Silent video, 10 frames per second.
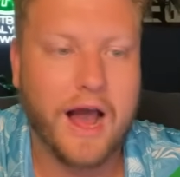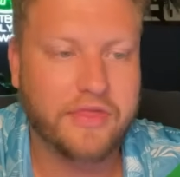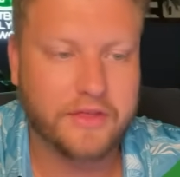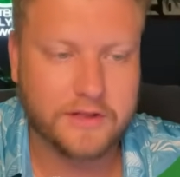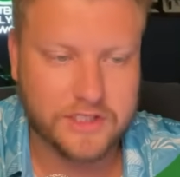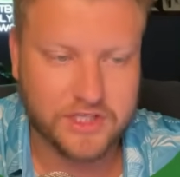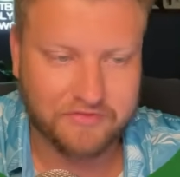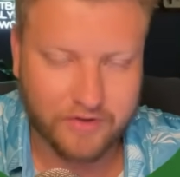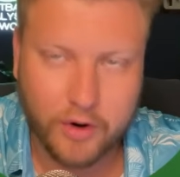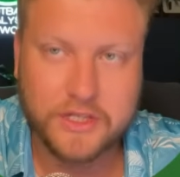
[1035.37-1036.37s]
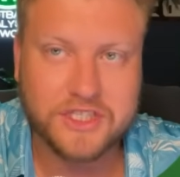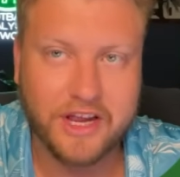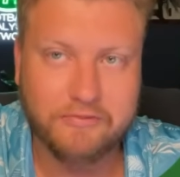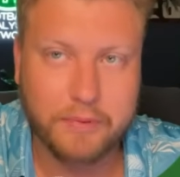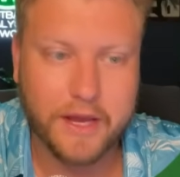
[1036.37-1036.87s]
I think this is a very
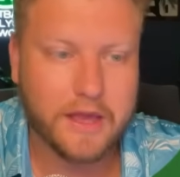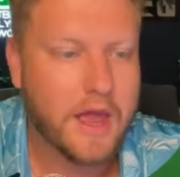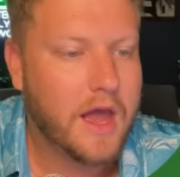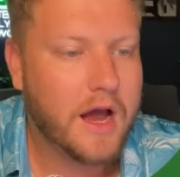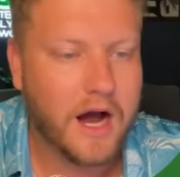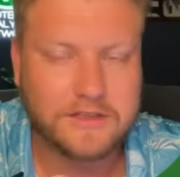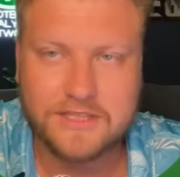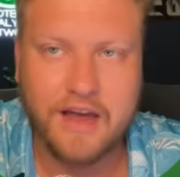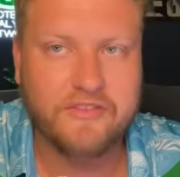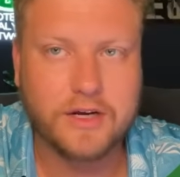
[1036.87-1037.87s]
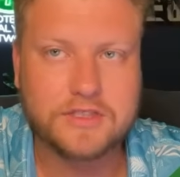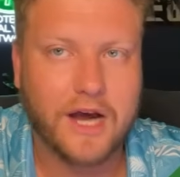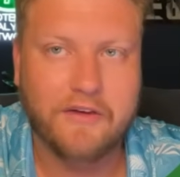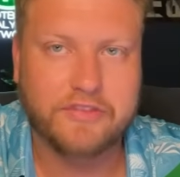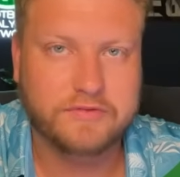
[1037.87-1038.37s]
safe pick, a definite
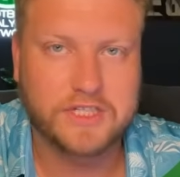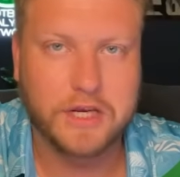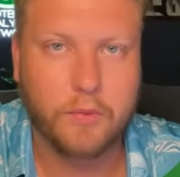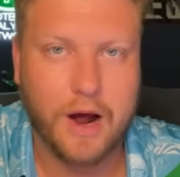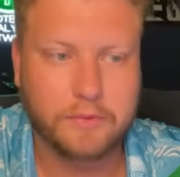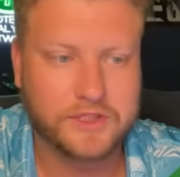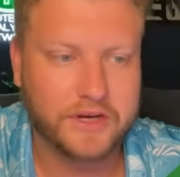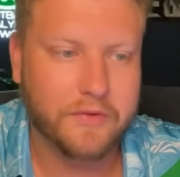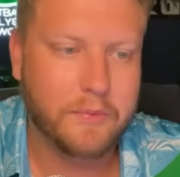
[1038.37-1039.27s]
top 15 wide receiver,